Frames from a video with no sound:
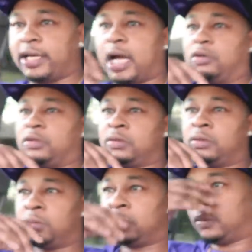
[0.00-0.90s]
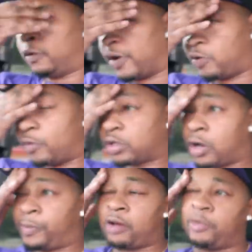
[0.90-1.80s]
you right now. Fuck around with
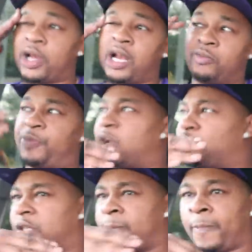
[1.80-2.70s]
you. Don't play with me right now. Put no.